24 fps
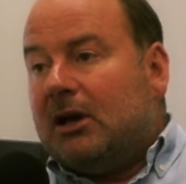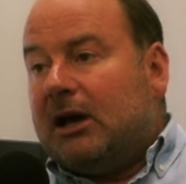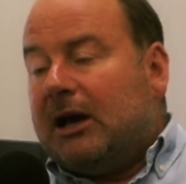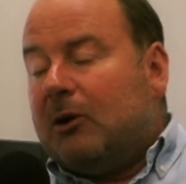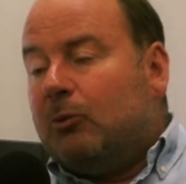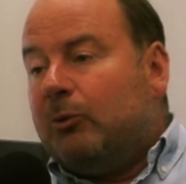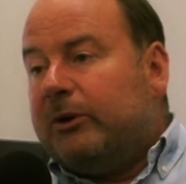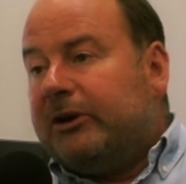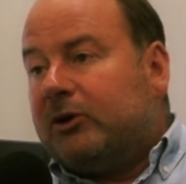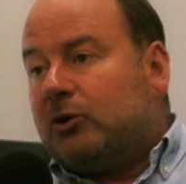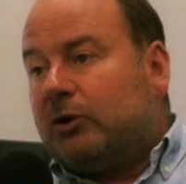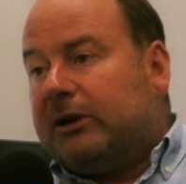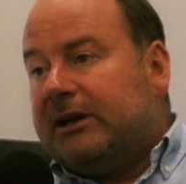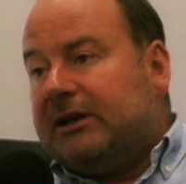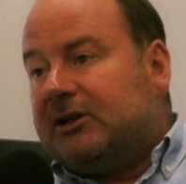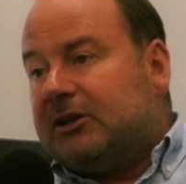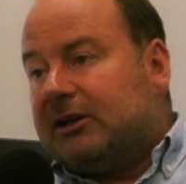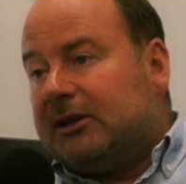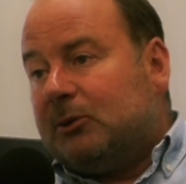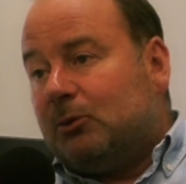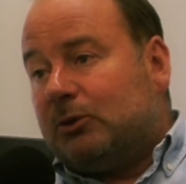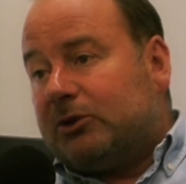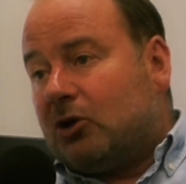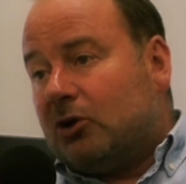And we agreed
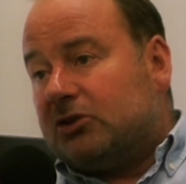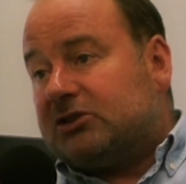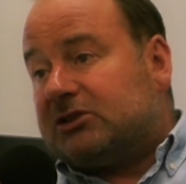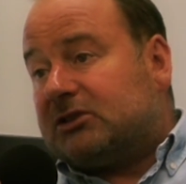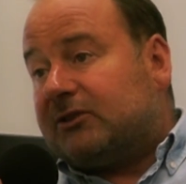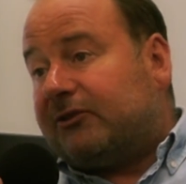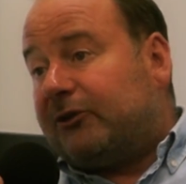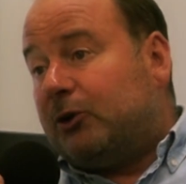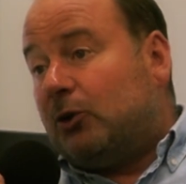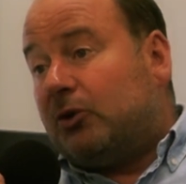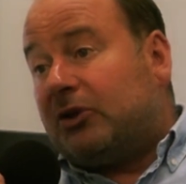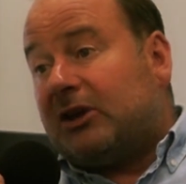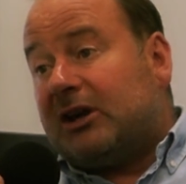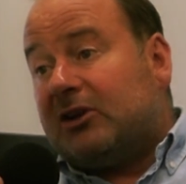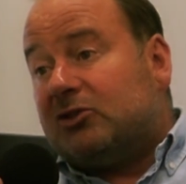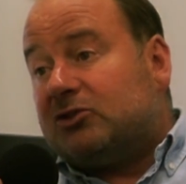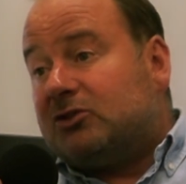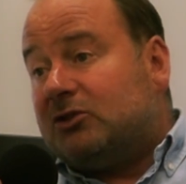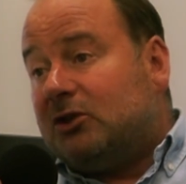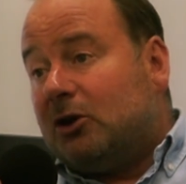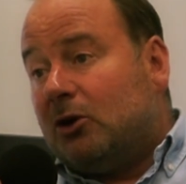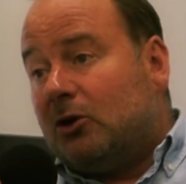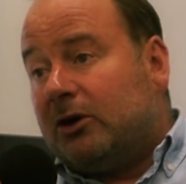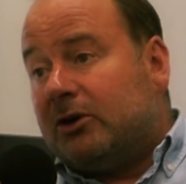that it would cost a few
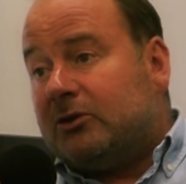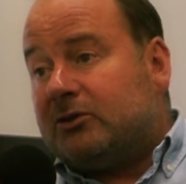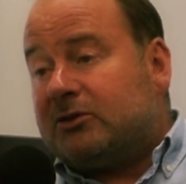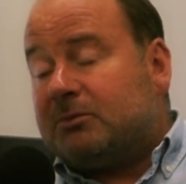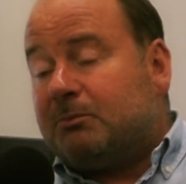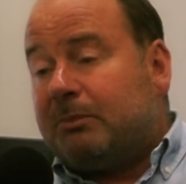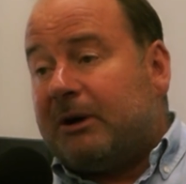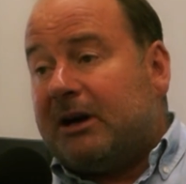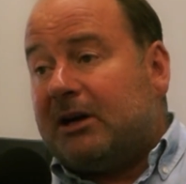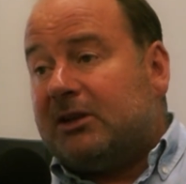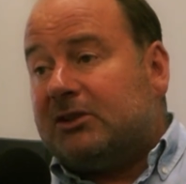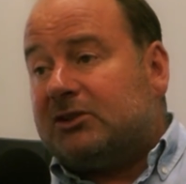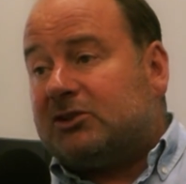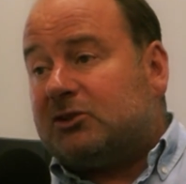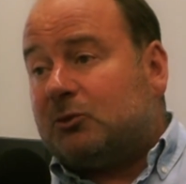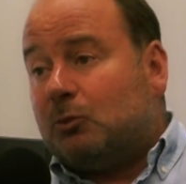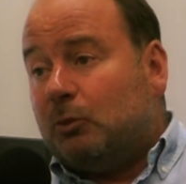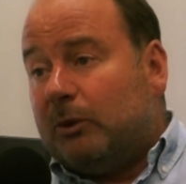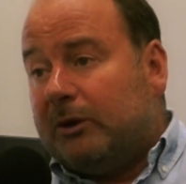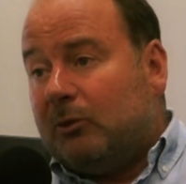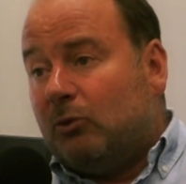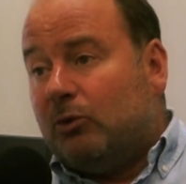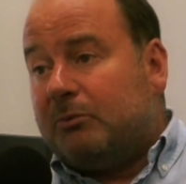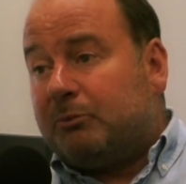€1,000, but
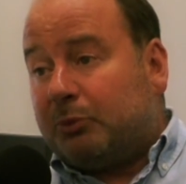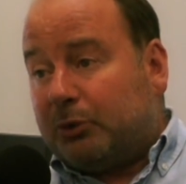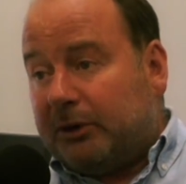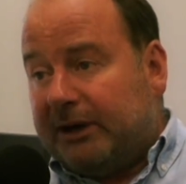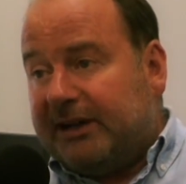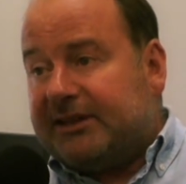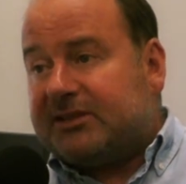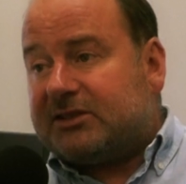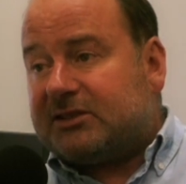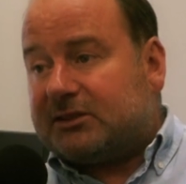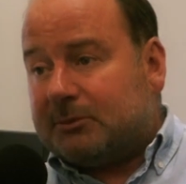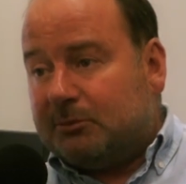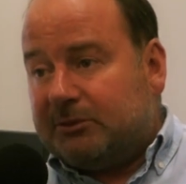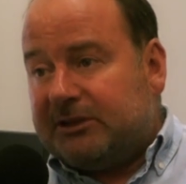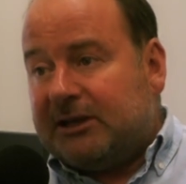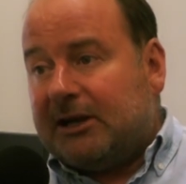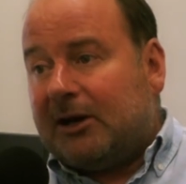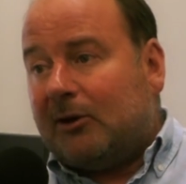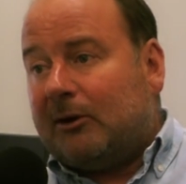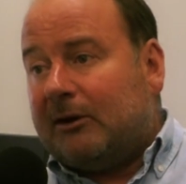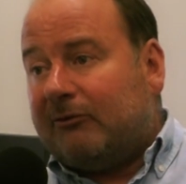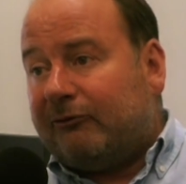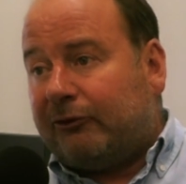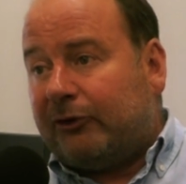we would press some
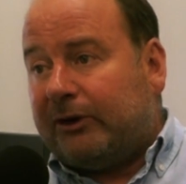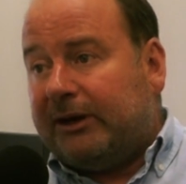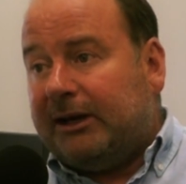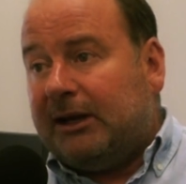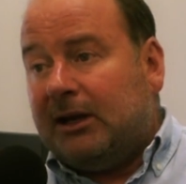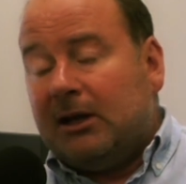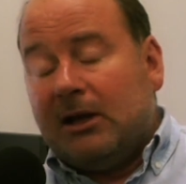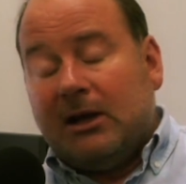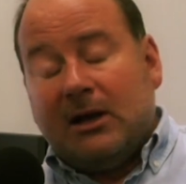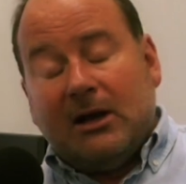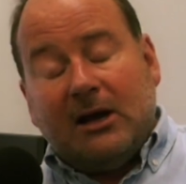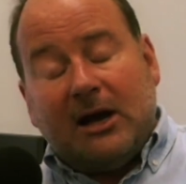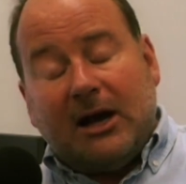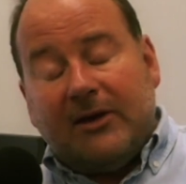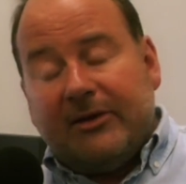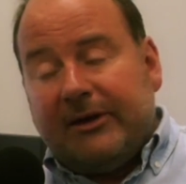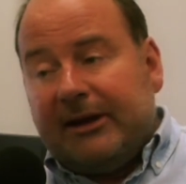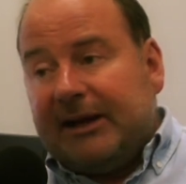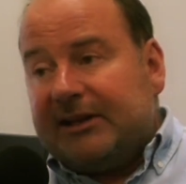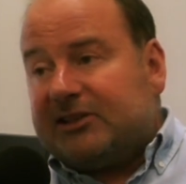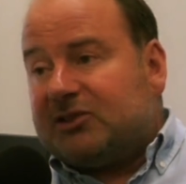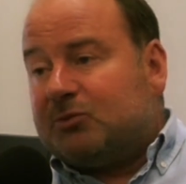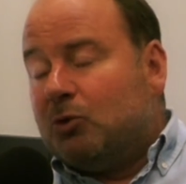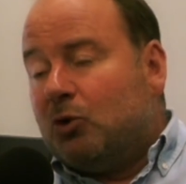DRM-free. And the
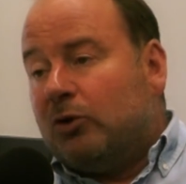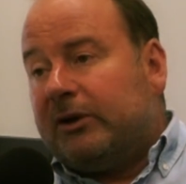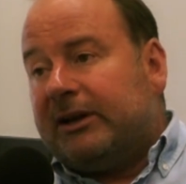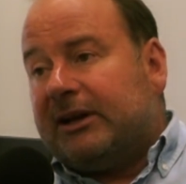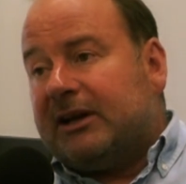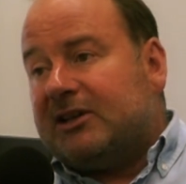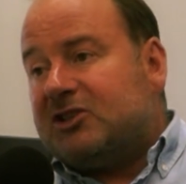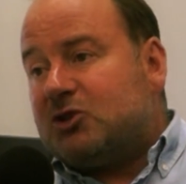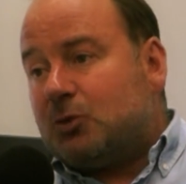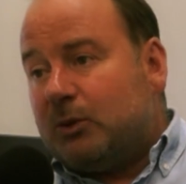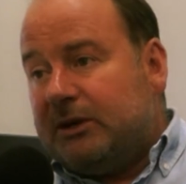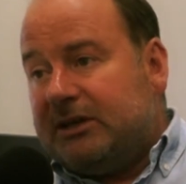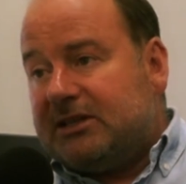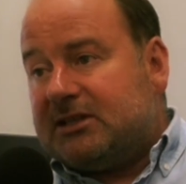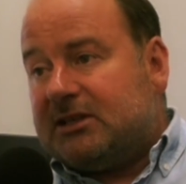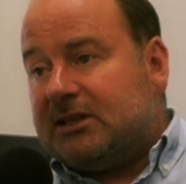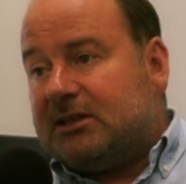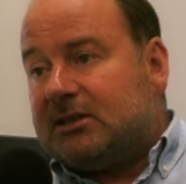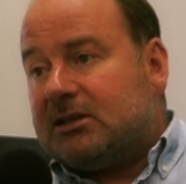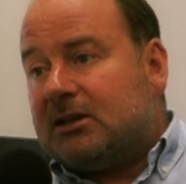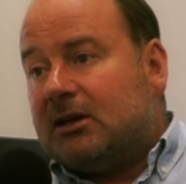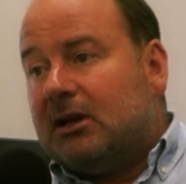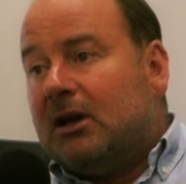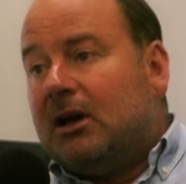next morning, I
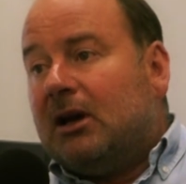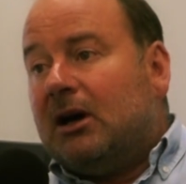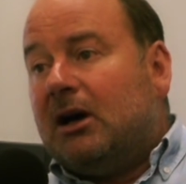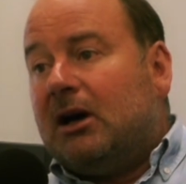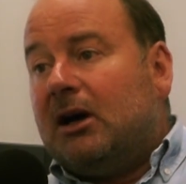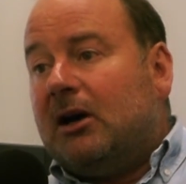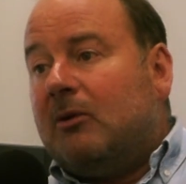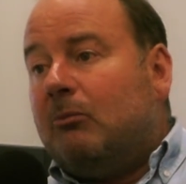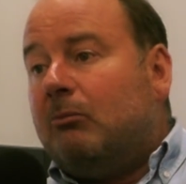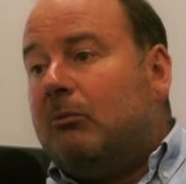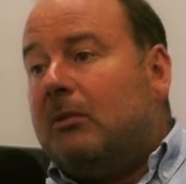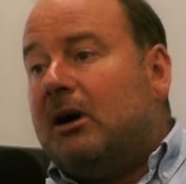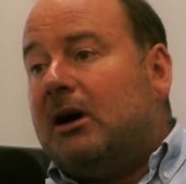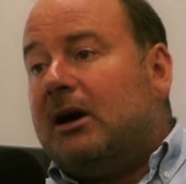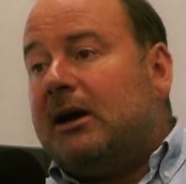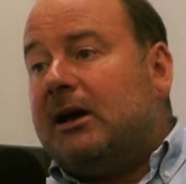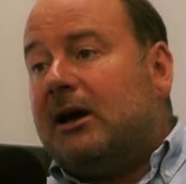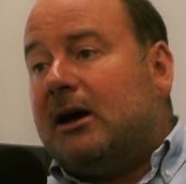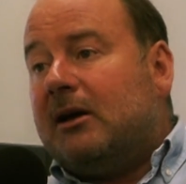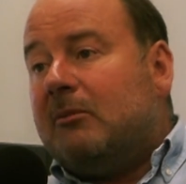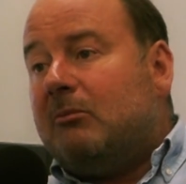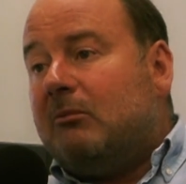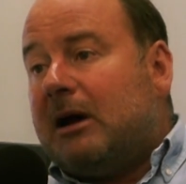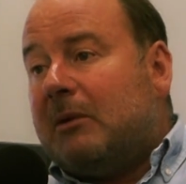tweeted,
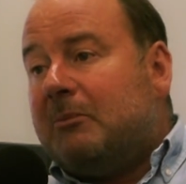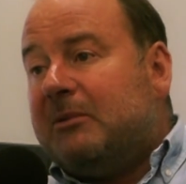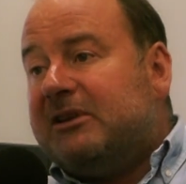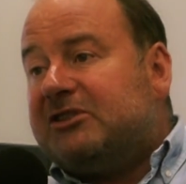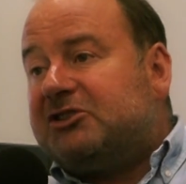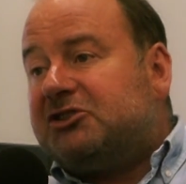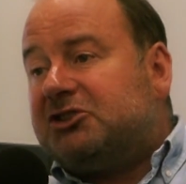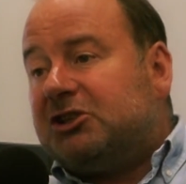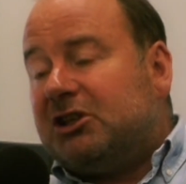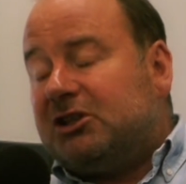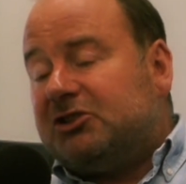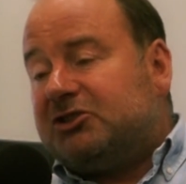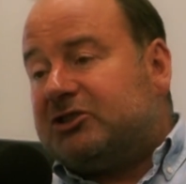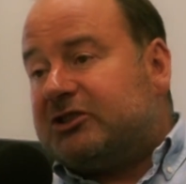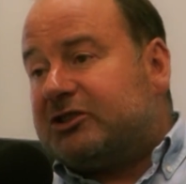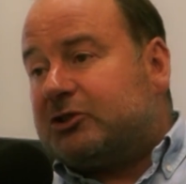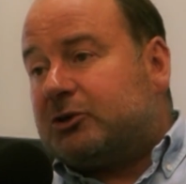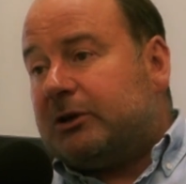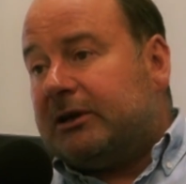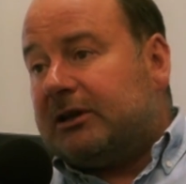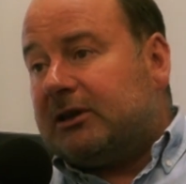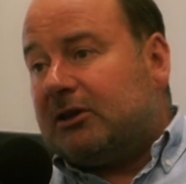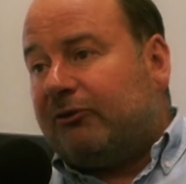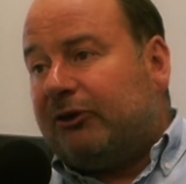I misjudged the
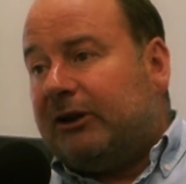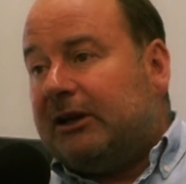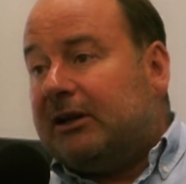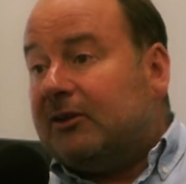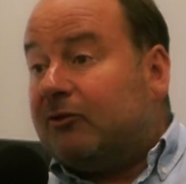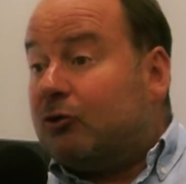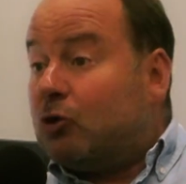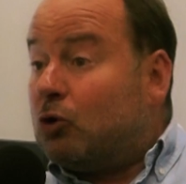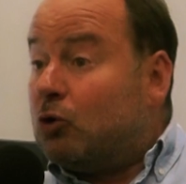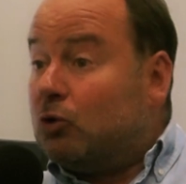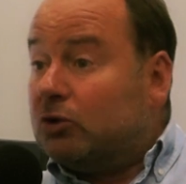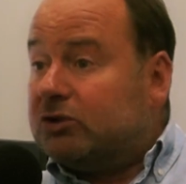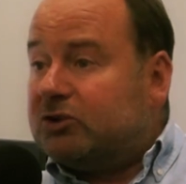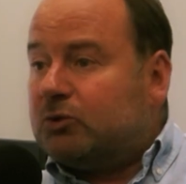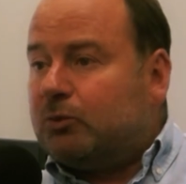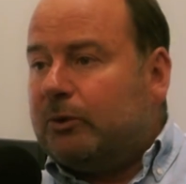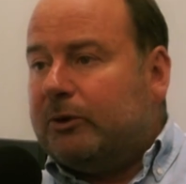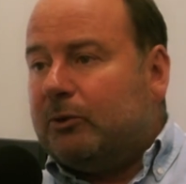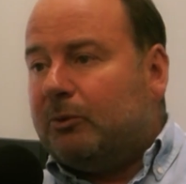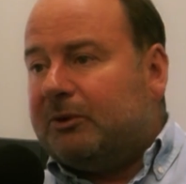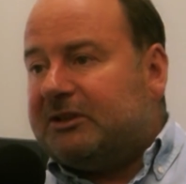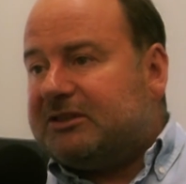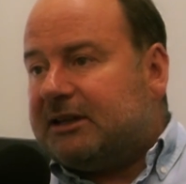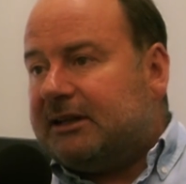strength of the feeling. Of course, we
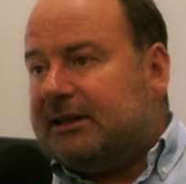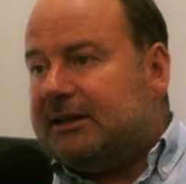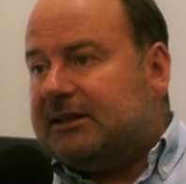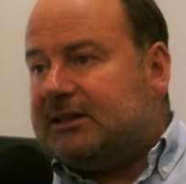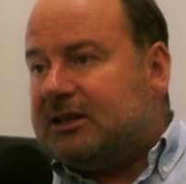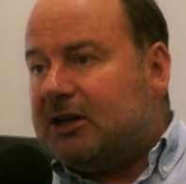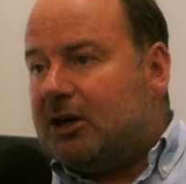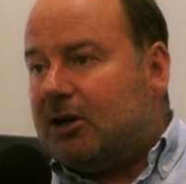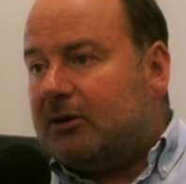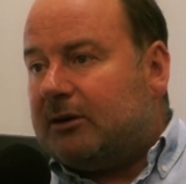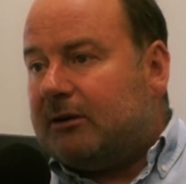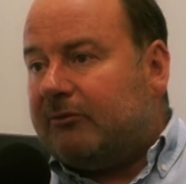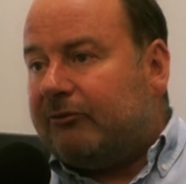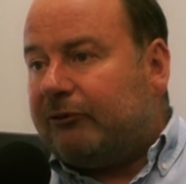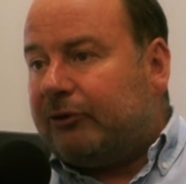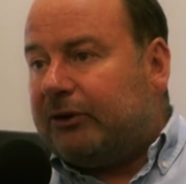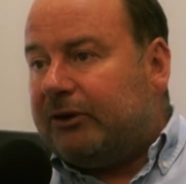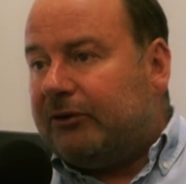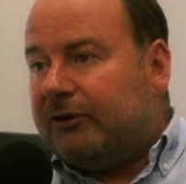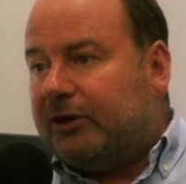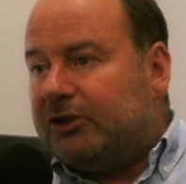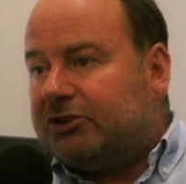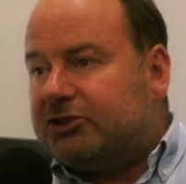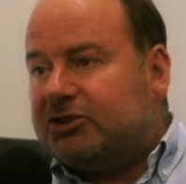will be sending
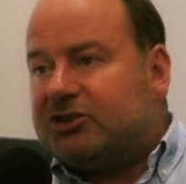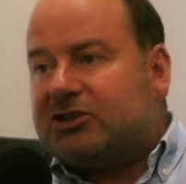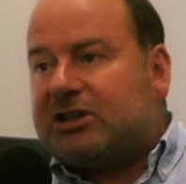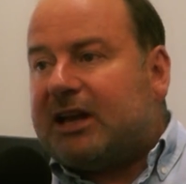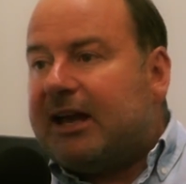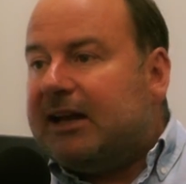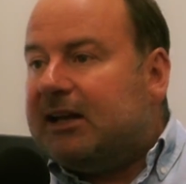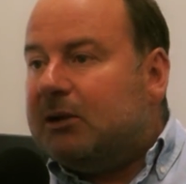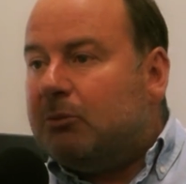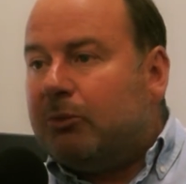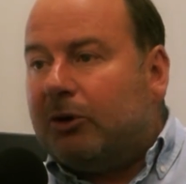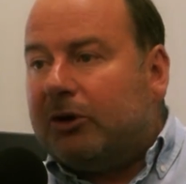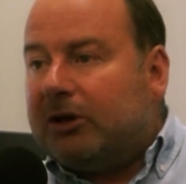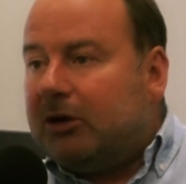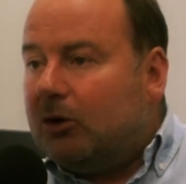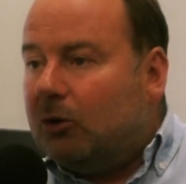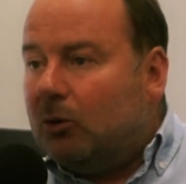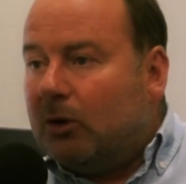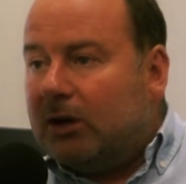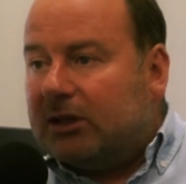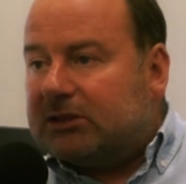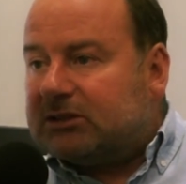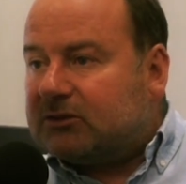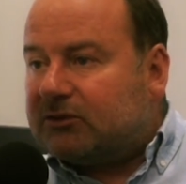DRM-free versions to anybody
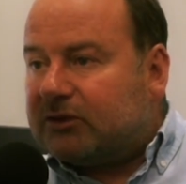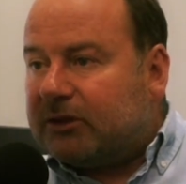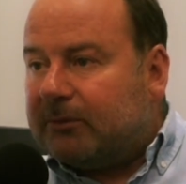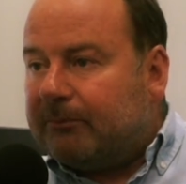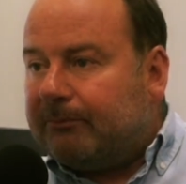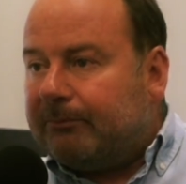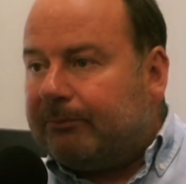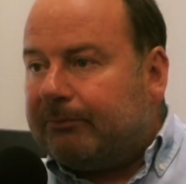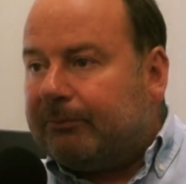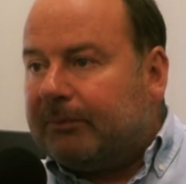who asks for them.